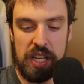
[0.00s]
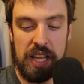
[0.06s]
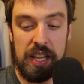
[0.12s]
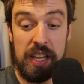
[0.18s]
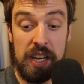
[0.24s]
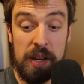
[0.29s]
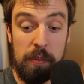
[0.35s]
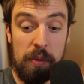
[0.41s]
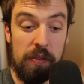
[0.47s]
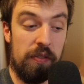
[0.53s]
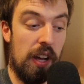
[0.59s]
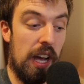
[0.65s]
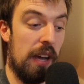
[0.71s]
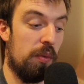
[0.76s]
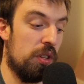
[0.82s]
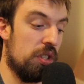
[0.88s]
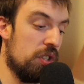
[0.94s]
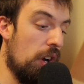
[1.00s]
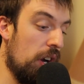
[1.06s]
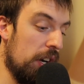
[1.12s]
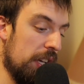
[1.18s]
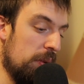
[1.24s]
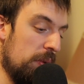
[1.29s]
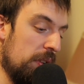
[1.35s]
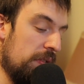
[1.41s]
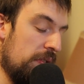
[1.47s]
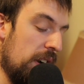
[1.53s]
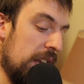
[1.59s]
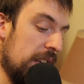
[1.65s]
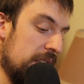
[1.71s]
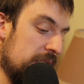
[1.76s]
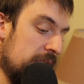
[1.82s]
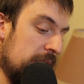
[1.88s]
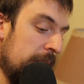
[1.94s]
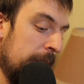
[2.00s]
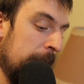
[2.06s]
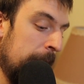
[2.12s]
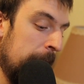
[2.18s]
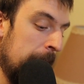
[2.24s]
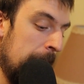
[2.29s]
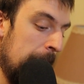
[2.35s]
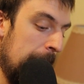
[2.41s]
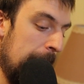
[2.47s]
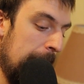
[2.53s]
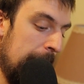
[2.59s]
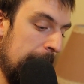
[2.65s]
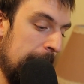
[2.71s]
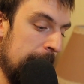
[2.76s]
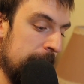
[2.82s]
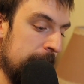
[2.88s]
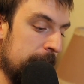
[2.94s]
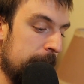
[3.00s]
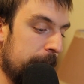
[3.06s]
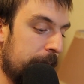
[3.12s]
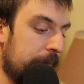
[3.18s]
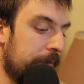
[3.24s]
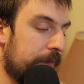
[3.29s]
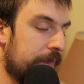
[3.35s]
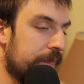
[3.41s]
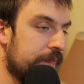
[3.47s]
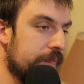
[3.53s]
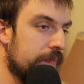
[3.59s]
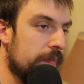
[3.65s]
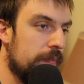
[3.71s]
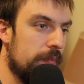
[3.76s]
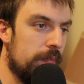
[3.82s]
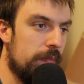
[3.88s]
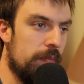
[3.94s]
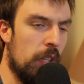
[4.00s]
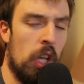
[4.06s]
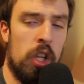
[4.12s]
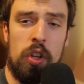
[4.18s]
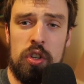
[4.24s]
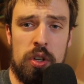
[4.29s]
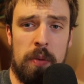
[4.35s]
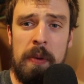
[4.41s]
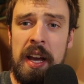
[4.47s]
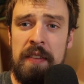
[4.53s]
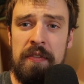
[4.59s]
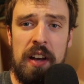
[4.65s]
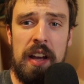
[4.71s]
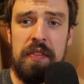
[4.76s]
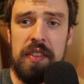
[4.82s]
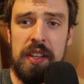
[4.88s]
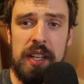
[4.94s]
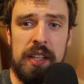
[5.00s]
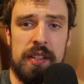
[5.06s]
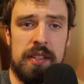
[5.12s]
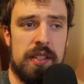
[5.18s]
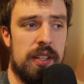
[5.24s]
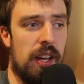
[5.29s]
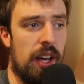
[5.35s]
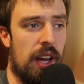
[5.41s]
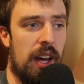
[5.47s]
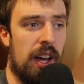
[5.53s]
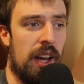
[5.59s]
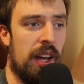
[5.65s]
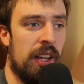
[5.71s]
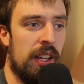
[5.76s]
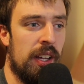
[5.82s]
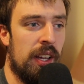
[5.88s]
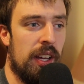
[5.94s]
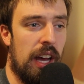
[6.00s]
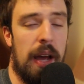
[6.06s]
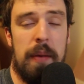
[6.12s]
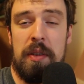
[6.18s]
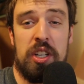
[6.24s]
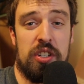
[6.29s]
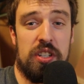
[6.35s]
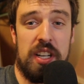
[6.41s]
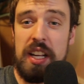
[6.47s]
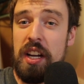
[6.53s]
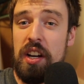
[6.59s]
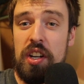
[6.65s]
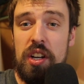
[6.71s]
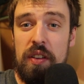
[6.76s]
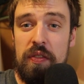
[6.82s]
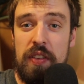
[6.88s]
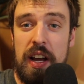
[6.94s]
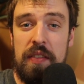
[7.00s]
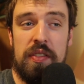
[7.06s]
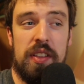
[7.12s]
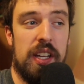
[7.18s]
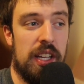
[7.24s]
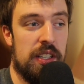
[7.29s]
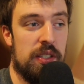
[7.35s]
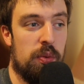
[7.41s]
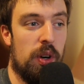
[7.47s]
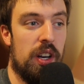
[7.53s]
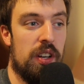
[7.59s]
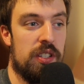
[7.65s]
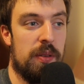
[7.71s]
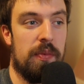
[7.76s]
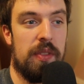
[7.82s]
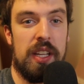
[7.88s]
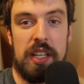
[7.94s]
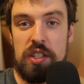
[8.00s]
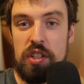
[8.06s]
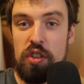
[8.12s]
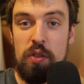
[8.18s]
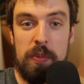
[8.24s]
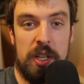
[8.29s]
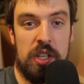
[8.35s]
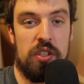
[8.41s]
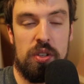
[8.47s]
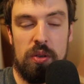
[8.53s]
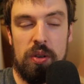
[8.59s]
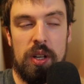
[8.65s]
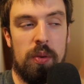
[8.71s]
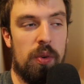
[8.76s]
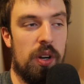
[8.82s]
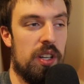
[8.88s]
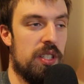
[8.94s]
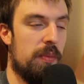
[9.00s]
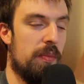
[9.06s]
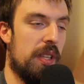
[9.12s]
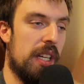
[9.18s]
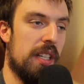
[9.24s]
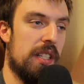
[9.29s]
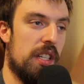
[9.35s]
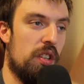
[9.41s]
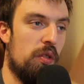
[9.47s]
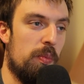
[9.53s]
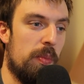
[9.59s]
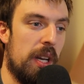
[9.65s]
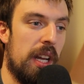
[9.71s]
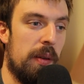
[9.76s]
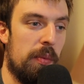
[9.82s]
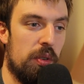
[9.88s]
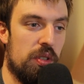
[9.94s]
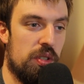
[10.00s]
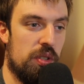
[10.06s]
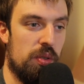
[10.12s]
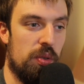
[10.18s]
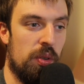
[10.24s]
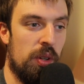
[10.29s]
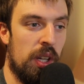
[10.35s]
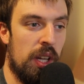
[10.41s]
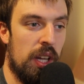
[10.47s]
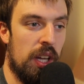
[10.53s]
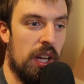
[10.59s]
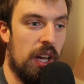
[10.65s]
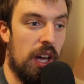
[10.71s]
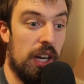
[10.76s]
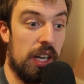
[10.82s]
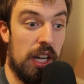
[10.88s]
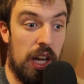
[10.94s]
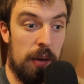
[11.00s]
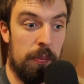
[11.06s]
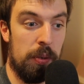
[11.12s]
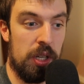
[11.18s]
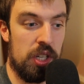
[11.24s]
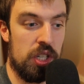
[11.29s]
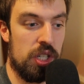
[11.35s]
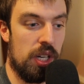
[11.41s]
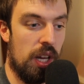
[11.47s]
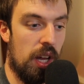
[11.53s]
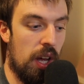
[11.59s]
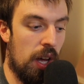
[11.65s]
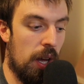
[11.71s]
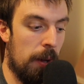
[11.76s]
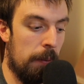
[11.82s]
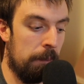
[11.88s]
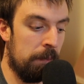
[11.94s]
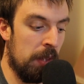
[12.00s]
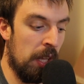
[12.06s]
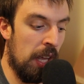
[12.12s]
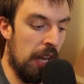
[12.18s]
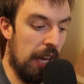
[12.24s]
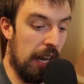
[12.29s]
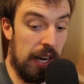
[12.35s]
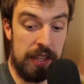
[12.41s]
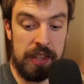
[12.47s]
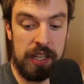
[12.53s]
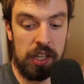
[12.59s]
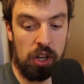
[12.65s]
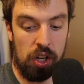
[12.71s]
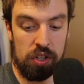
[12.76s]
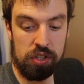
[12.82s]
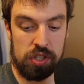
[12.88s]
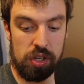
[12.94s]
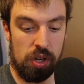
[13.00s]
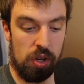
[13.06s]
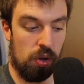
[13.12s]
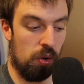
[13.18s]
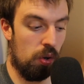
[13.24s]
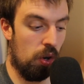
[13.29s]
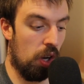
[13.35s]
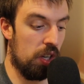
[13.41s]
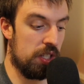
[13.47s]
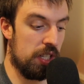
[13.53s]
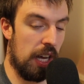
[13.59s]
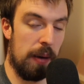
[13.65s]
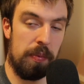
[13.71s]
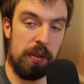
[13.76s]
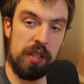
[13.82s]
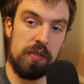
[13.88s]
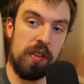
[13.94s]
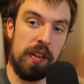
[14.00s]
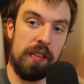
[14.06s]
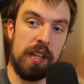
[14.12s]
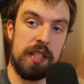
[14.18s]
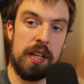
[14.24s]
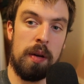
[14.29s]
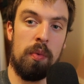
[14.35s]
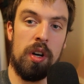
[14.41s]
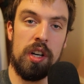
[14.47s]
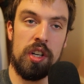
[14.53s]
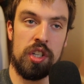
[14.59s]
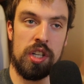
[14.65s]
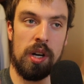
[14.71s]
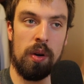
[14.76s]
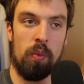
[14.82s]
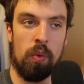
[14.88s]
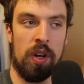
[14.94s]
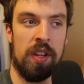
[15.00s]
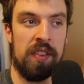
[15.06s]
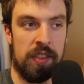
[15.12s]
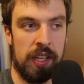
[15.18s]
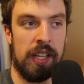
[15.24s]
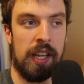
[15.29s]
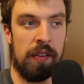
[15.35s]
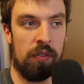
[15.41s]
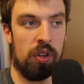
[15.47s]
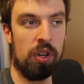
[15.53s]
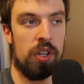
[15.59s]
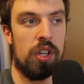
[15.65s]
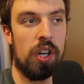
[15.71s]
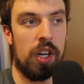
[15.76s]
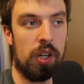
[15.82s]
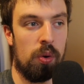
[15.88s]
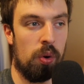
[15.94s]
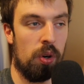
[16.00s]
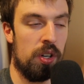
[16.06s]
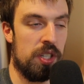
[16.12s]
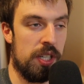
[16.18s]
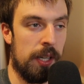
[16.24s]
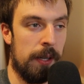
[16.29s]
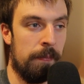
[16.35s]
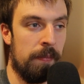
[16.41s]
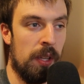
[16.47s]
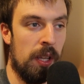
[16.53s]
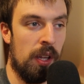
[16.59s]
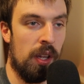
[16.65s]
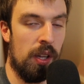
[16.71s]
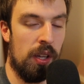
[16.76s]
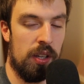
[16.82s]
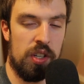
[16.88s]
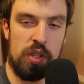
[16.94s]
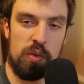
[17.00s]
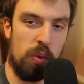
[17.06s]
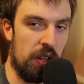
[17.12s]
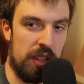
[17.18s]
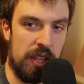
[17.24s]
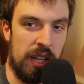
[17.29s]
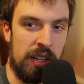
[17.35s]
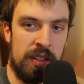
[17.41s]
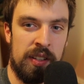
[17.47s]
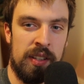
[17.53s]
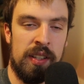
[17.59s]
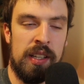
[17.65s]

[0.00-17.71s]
And then number 5 was talking with friends. And those are my 5 things. I'm interested to hear your 5 things. What are some things that you've been doing? What are some things that you've been able to accomplish? And I think also on top of these 5 things, I wanted to share one thing I've learned during quarantine, just one thing.